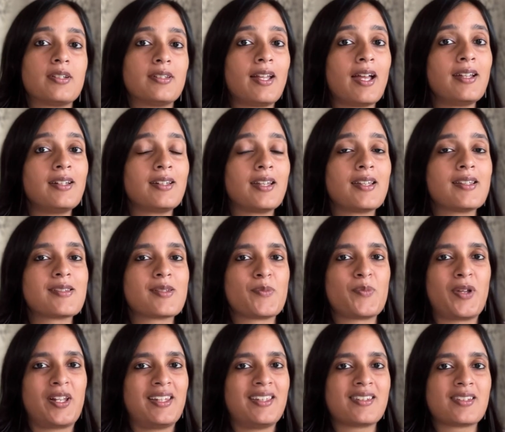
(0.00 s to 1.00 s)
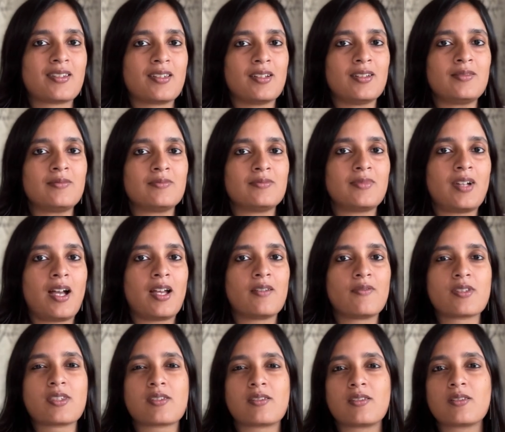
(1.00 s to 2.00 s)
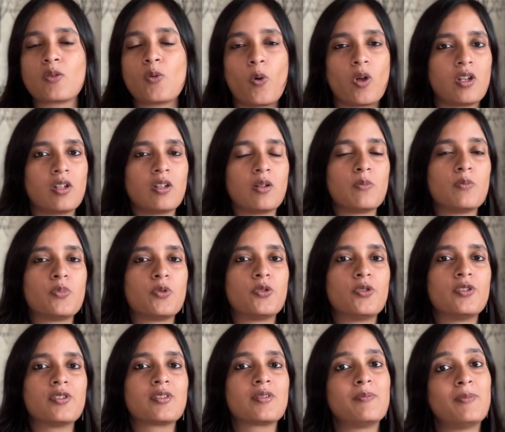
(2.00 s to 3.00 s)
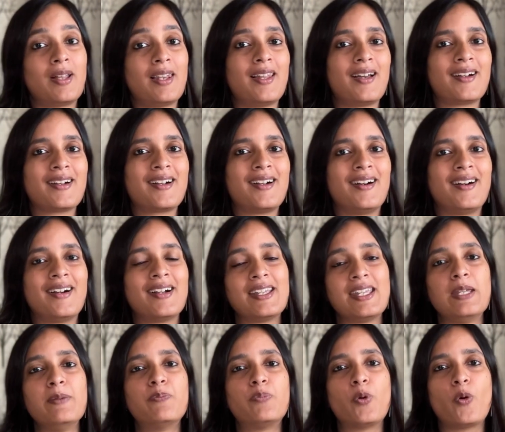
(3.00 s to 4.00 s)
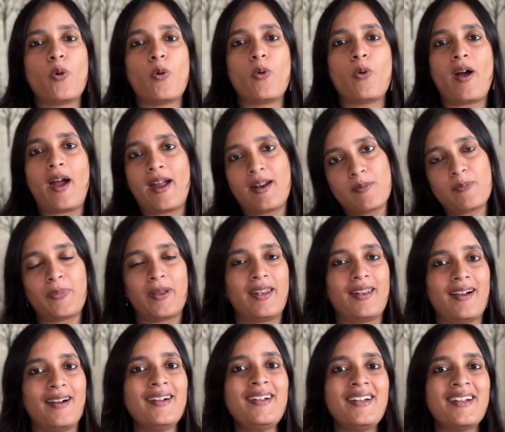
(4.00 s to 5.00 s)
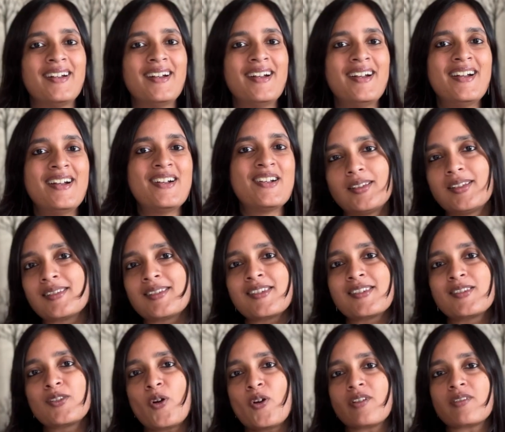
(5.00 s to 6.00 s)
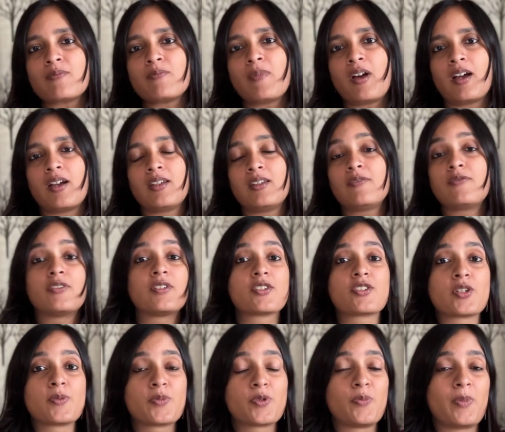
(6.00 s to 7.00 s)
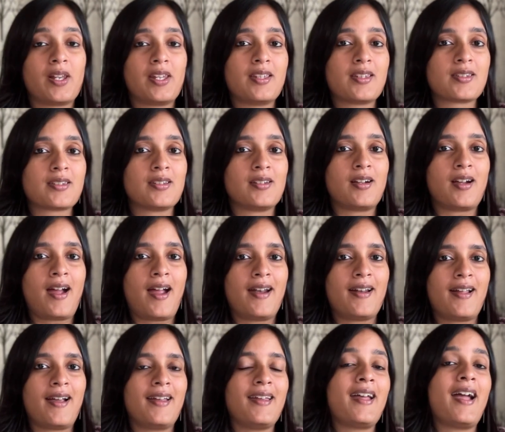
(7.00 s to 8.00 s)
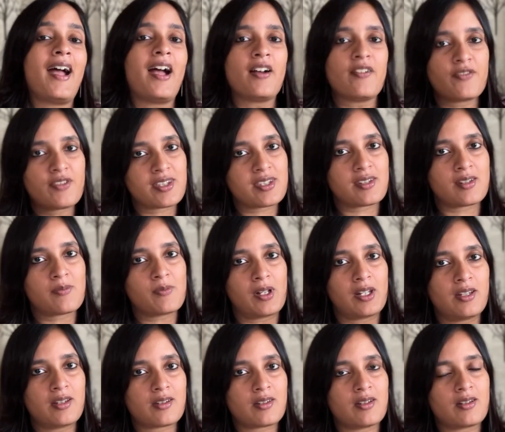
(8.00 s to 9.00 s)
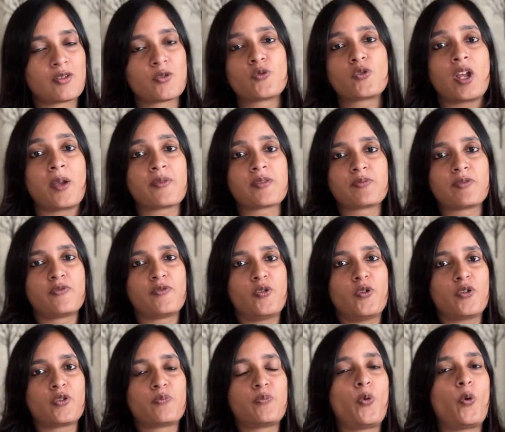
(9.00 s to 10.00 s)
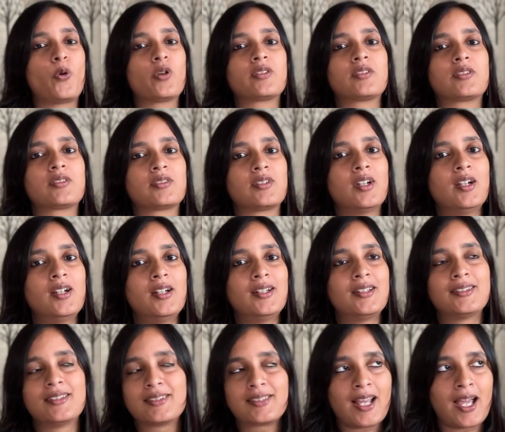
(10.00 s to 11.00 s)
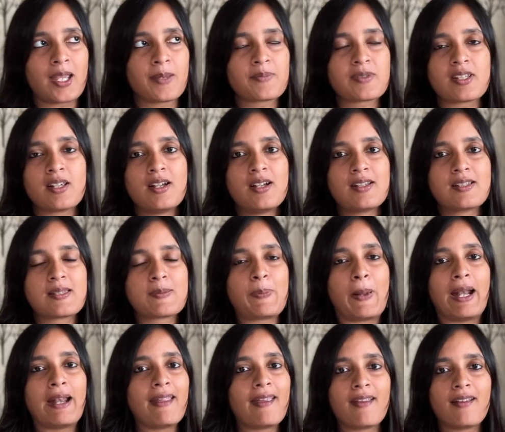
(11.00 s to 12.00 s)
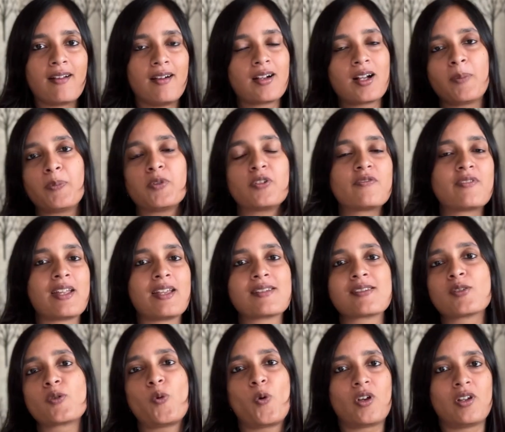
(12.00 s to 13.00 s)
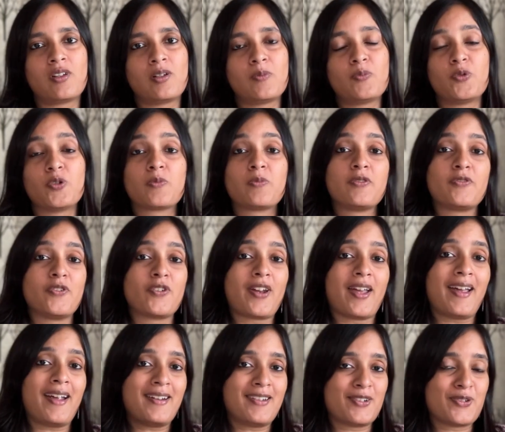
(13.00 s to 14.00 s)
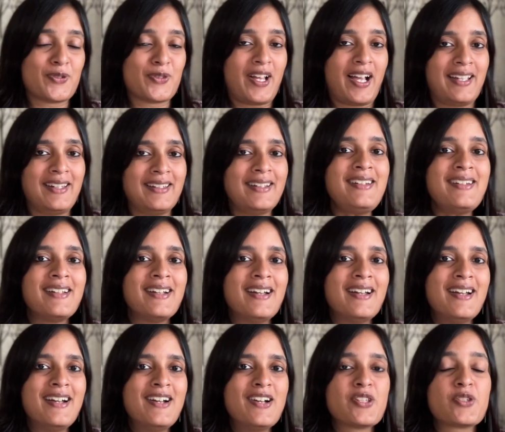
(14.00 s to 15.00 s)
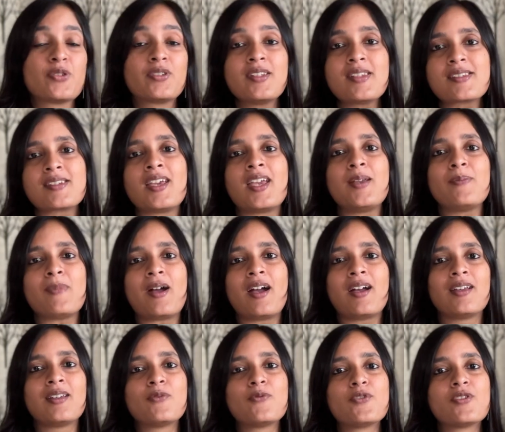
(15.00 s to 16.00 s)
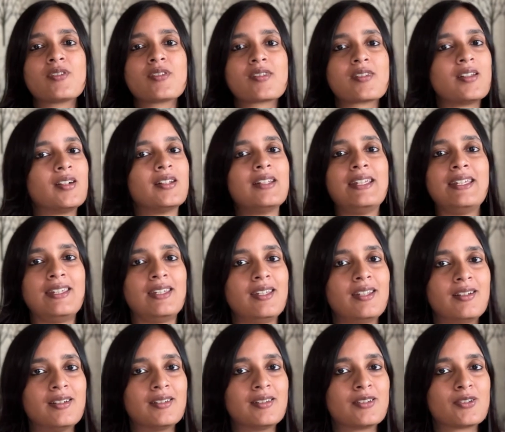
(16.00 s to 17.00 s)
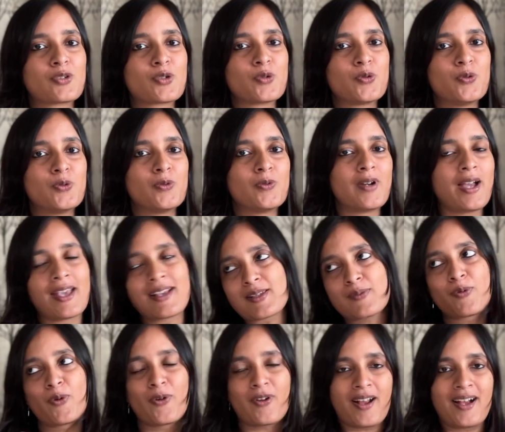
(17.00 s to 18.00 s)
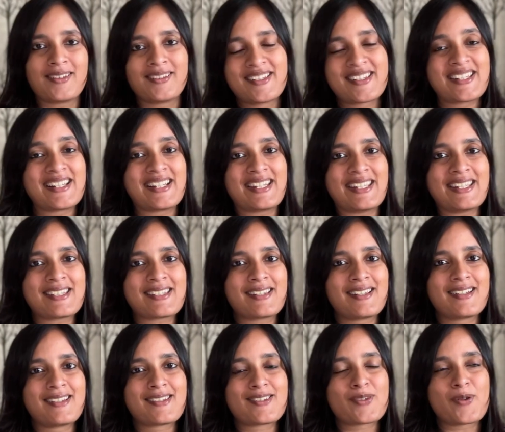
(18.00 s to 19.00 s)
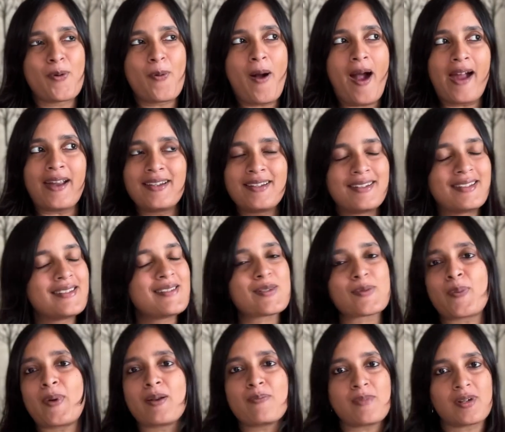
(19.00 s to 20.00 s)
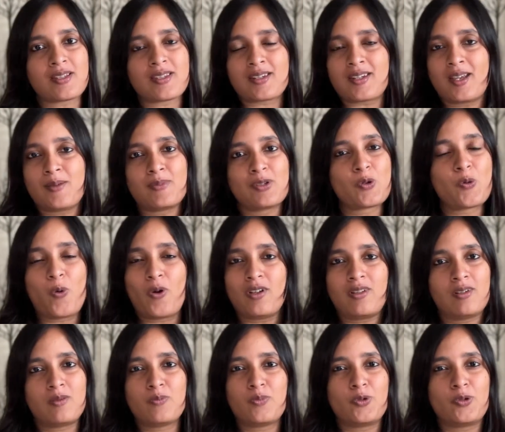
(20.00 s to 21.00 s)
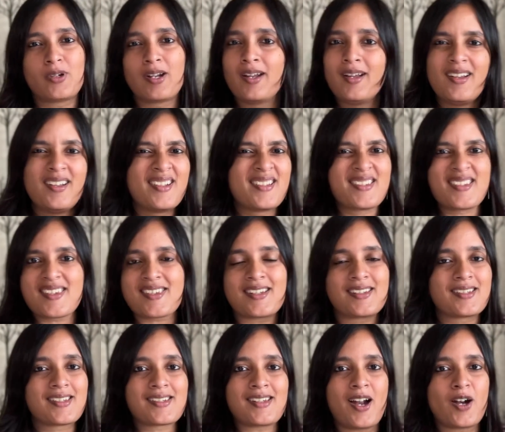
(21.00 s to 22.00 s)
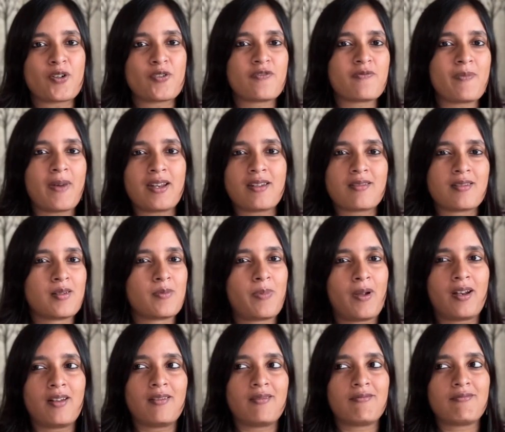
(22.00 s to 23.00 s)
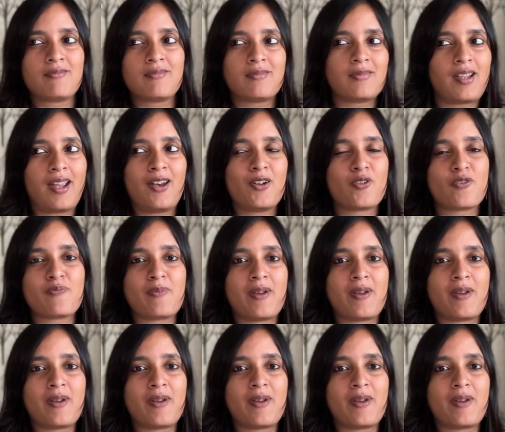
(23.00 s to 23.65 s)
9 days in Malaysia. I visited Kuala Lumpur, Melaka, Ipoh and Penang. This is not my first trip to Malaysia and I have visited Malaysia 2 times before, both the times spending a couple of days in Kuala Lumpur before I headed to Thailand. So this time I was really eager to explore other cities. So I didn't spend much time in Kuala Lumpur, just at the start of my trip and end of